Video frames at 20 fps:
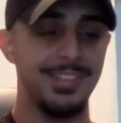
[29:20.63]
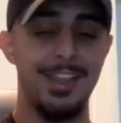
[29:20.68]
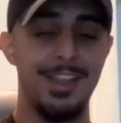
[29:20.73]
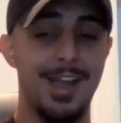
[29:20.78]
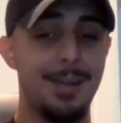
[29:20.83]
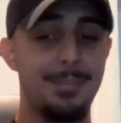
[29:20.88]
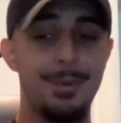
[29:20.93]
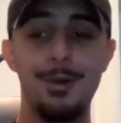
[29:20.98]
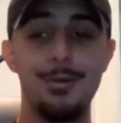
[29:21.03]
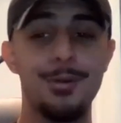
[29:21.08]

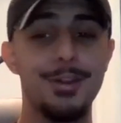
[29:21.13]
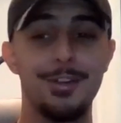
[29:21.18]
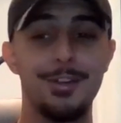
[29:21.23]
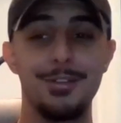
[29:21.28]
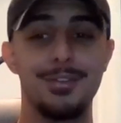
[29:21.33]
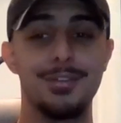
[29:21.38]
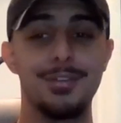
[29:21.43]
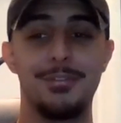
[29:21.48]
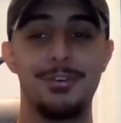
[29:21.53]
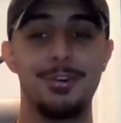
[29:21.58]
I'm holding
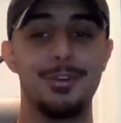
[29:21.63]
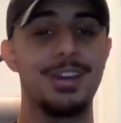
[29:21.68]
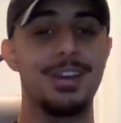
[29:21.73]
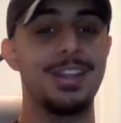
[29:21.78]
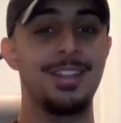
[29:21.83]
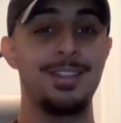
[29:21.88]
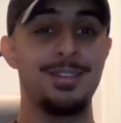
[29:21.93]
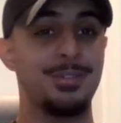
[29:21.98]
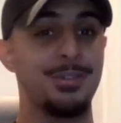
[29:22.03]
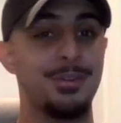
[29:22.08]
on to Fogarty.
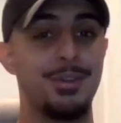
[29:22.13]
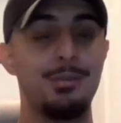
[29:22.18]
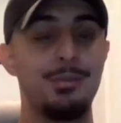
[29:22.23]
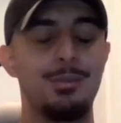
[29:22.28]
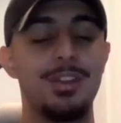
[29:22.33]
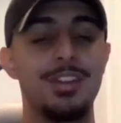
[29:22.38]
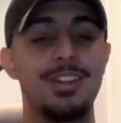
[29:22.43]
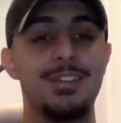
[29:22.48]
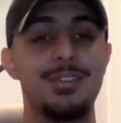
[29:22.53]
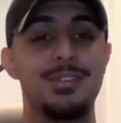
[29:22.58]
He's
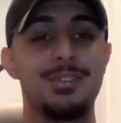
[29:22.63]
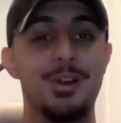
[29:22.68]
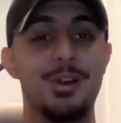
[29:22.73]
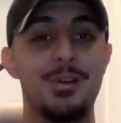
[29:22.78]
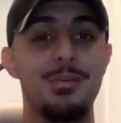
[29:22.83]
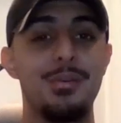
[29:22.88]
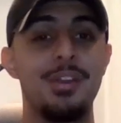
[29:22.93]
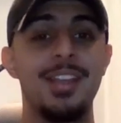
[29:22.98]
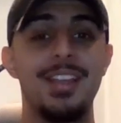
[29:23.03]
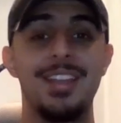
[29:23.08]
31 years
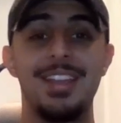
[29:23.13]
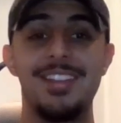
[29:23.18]
old.